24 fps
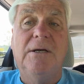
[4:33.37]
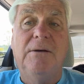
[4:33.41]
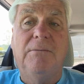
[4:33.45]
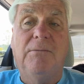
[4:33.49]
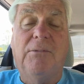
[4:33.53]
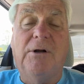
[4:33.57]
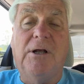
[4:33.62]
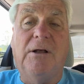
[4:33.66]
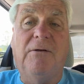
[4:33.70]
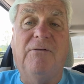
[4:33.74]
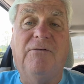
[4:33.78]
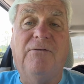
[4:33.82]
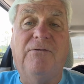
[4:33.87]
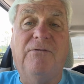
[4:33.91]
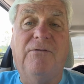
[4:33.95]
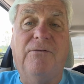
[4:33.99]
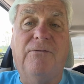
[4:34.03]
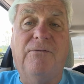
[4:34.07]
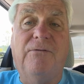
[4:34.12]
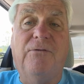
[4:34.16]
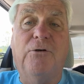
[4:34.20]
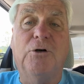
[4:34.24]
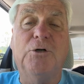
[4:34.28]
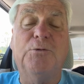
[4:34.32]
But I'll
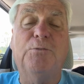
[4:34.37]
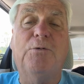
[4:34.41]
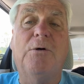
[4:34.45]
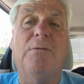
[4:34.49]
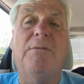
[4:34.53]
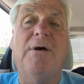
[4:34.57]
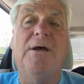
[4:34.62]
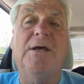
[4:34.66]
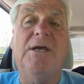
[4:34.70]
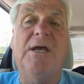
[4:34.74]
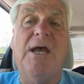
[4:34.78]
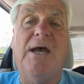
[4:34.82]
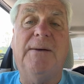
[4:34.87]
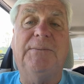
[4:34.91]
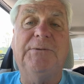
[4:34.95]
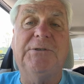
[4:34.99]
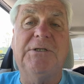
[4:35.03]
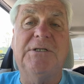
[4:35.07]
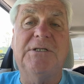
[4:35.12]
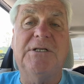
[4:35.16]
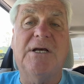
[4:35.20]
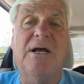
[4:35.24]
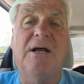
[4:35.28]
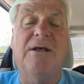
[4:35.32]
first put my
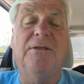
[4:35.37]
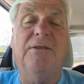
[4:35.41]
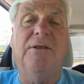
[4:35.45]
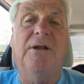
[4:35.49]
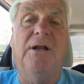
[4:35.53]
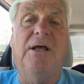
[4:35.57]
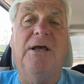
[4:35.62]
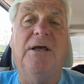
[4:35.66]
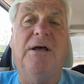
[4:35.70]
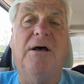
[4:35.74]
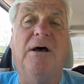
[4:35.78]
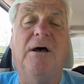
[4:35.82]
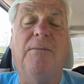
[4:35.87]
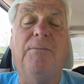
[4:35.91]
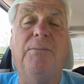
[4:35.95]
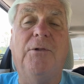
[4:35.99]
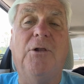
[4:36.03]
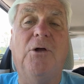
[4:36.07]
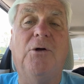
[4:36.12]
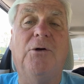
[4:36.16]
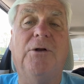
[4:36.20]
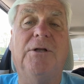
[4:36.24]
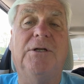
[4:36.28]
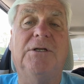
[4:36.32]
captions on, then I
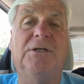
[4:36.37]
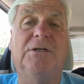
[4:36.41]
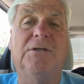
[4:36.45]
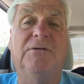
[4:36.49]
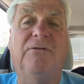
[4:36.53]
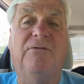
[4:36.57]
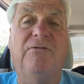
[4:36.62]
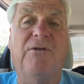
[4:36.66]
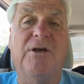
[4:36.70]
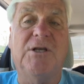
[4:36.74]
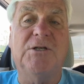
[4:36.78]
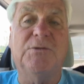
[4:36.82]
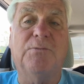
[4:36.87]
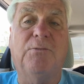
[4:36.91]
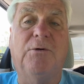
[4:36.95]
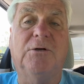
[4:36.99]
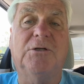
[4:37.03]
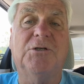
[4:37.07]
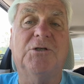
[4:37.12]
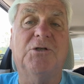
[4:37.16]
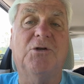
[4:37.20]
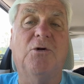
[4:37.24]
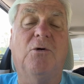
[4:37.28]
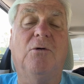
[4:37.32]
upload it to
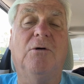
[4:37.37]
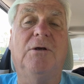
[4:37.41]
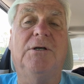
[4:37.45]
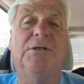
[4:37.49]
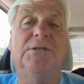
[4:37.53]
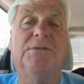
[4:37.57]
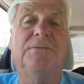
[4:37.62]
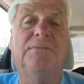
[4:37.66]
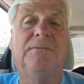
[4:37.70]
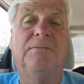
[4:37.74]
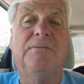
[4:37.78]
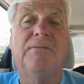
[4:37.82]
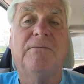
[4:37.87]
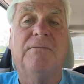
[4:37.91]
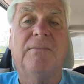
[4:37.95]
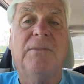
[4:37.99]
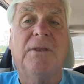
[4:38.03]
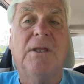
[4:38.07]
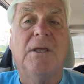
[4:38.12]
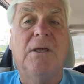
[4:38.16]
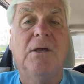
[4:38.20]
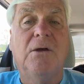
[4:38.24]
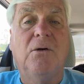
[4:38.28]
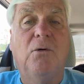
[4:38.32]
Facebook Stories,
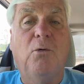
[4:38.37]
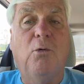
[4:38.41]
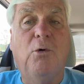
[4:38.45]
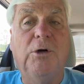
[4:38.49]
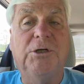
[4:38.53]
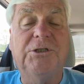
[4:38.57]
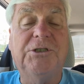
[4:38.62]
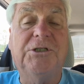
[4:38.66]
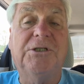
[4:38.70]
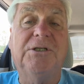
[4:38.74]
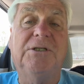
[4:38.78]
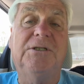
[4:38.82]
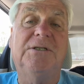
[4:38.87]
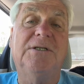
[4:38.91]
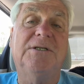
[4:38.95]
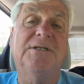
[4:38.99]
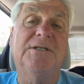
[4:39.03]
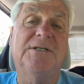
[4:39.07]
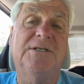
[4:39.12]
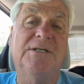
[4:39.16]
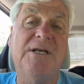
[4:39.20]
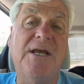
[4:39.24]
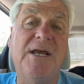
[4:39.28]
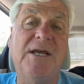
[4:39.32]
which
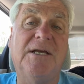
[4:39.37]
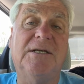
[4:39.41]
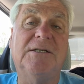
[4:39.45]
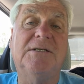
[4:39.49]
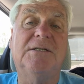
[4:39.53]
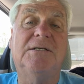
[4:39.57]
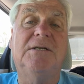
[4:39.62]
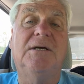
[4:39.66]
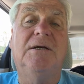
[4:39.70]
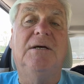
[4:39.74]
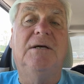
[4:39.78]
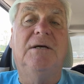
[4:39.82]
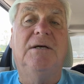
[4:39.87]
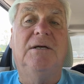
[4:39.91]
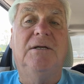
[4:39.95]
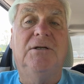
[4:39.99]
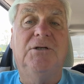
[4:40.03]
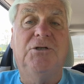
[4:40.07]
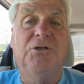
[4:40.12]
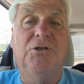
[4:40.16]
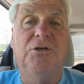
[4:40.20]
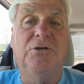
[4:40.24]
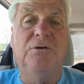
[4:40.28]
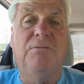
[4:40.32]
syncs
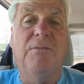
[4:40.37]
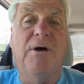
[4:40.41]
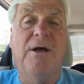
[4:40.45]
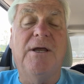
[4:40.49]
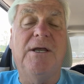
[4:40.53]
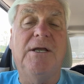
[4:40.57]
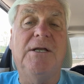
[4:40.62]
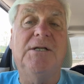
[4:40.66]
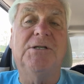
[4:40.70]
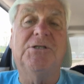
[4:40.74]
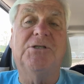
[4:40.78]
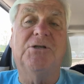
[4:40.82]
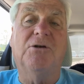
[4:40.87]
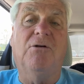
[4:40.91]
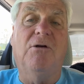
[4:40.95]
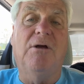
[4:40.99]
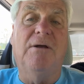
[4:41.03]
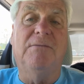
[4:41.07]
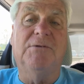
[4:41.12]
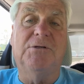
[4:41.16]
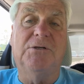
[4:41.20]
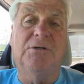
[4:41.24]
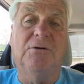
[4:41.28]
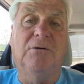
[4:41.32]
to my
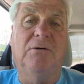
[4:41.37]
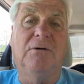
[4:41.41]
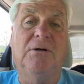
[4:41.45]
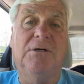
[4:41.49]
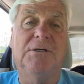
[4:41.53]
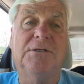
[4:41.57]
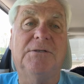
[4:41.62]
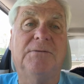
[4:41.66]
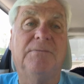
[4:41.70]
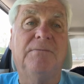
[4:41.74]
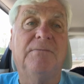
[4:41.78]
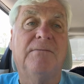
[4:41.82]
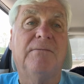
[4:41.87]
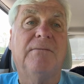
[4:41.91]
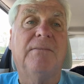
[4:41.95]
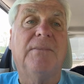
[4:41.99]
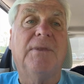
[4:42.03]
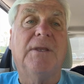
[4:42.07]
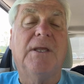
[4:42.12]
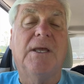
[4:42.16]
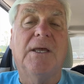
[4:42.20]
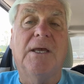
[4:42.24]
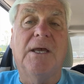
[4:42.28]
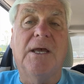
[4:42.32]
Instagram Stories.
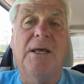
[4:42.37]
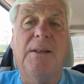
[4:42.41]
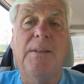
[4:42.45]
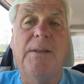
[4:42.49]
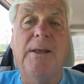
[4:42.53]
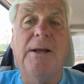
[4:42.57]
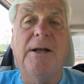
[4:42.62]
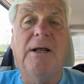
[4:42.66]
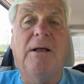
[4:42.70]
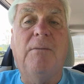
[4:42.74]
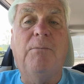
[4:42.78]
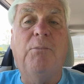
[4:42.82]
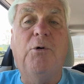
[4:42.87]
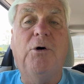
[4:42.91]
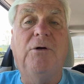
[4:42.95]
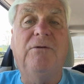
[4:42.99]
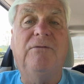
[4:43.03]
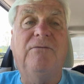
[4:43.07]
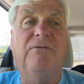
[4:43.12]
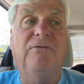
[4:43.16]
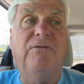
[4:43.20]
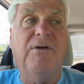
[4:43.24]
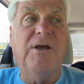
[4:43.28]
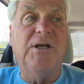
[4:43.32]
And then I'll put
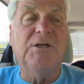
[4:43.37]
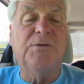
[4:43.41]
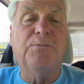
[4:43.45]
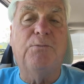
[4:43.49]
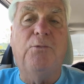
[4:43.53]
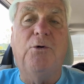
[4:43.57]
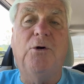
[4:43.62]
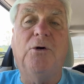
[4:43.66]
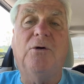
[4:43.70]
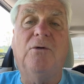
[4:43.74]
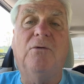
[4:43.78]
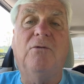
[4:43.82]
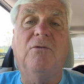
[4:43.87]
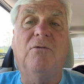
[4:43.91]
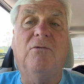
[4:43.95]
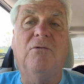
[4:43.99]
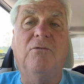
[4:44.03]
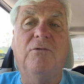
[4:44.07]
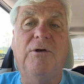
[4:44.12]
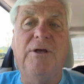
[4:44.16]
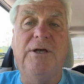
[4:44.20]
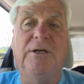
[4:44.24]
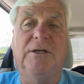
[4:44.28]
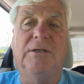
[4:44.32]
Facebook
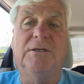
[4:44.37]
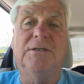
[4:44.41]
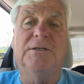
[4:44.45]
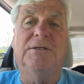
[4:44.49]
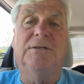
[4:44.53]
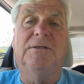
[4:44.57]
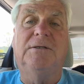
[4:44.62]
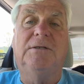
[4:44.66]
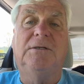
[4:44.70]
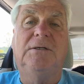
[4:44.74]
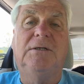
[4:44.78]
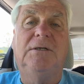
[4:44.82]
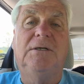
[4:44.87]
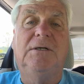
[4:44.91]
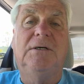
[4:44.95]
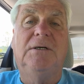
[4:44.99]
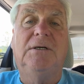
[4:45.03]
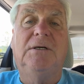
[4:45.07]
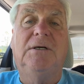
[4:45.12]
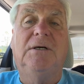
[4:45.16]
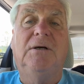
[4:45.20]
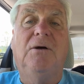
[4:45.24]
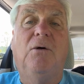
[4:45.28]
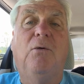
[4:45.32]
Reels,
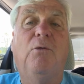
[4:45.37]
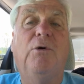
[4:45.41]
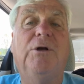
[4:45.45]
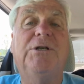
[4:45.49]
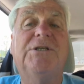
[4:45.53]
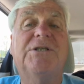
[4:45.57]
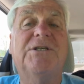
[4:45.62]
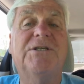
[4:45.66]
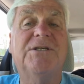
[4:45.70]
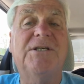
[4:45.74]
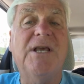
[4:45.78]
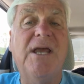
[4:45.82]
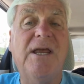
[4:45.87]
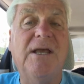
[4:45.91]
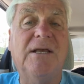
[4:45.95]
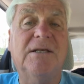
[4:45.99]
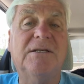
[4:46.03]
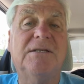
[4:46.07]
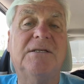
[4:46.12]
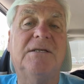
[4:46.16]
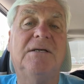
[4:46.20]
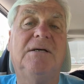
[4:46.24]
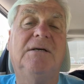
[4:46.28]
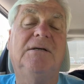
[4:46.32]
which
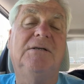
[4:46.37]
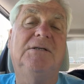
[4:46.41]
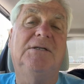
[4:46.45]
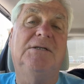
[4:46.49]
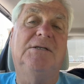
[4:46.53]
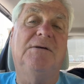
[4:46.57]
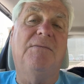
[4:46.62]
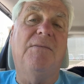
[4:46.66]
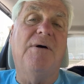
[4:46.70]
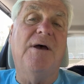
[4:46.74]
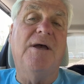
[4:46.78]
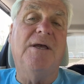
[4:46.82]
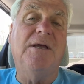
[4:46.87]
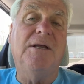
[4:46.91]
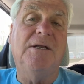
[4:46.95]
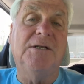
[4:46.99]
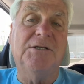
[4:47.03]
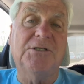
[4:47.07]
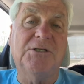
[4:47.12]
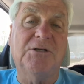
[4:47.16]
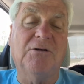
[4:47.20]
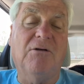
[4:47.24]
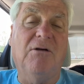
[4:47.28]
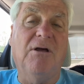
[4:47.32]
syncs to my
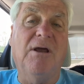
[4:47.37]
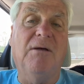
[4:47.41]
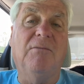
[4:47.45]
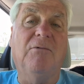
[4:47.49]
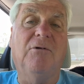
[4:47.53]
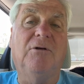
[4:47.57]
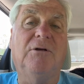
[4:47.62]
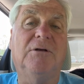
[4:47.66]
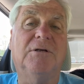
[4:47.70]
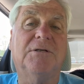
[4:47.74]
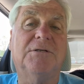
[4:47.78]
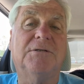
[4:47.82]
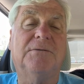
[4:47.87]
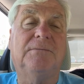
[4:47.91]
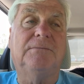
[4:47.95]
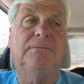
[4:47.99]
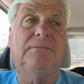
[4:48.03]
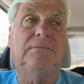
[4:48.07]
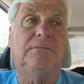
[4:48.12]
Instagram Reels.